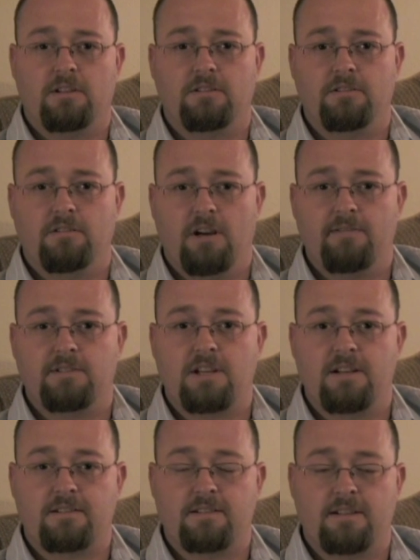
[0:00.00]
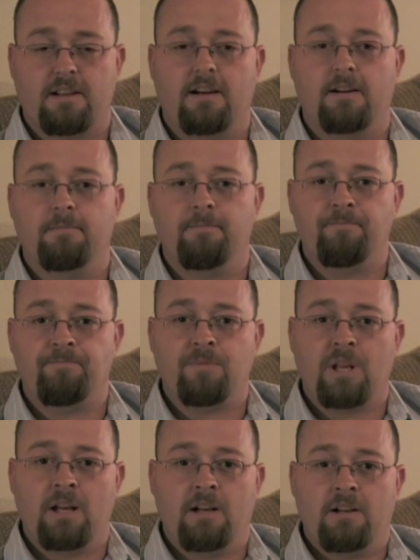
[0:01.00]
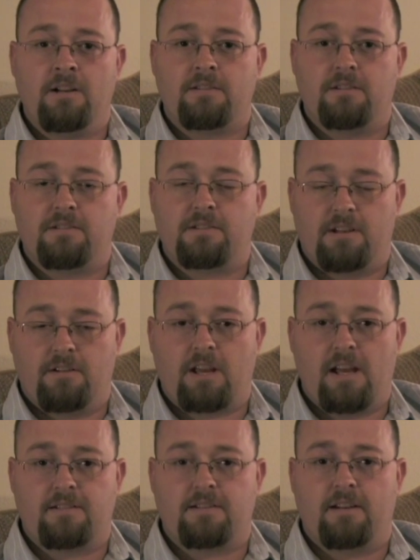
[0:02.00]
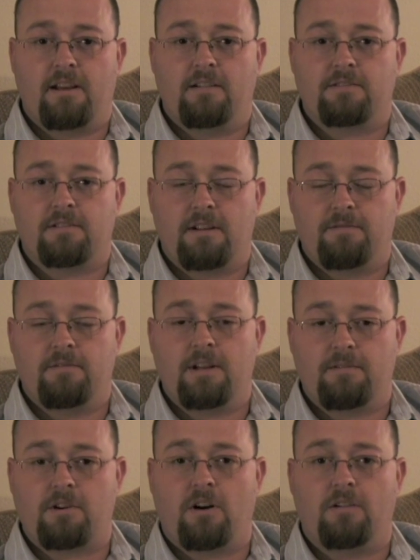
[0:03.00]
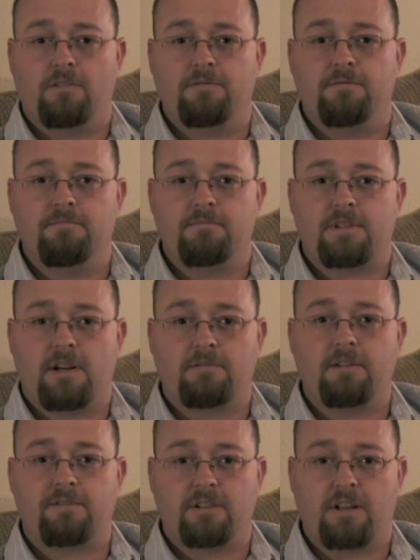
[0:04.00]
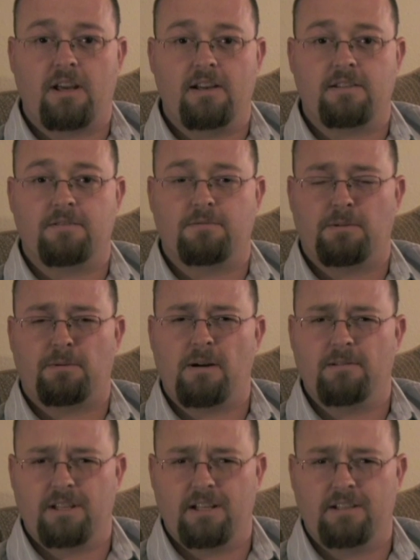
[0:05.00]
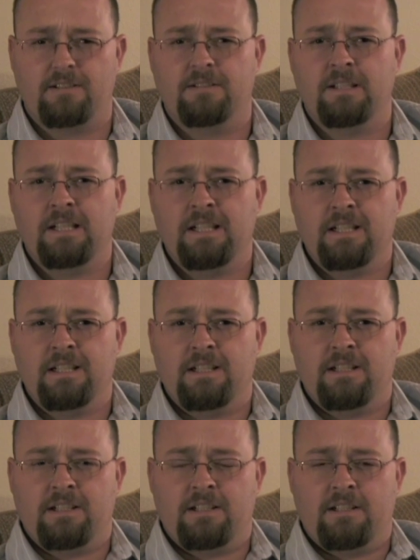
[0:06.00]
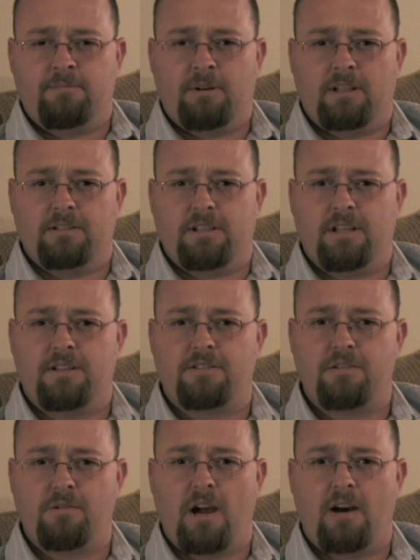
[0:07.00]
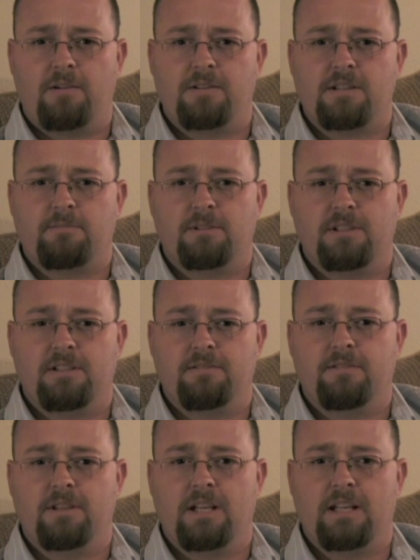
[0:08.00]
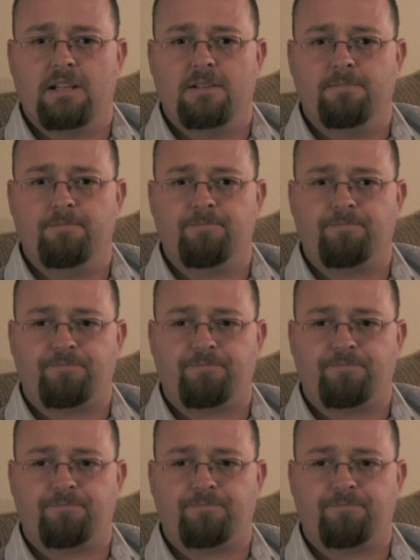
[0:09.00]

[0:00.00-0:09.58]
on, you'll have a chance to set up. So she said, okay, and sit down. So they've called several different cases. We were probably there about 2 hours, I believe, and